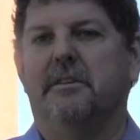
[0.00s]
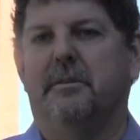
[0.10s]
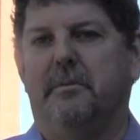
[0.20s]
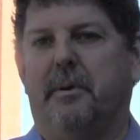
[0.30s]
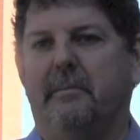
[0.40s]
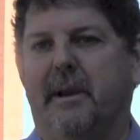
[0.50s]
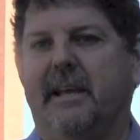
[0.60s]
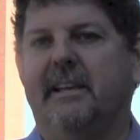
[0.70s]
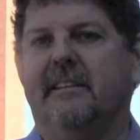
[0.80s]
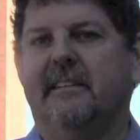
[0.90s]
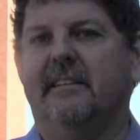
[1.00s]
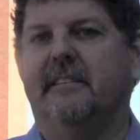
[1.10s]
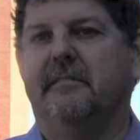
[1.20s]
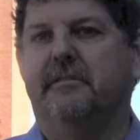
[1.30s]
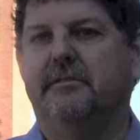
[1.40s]
the department head in
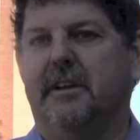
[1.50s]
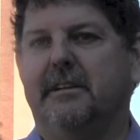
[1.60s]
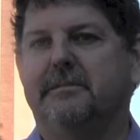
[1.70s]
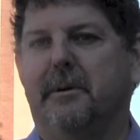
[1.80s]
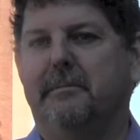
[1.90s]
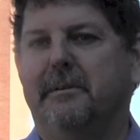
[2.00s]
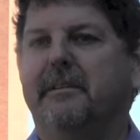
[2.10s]
the food science department,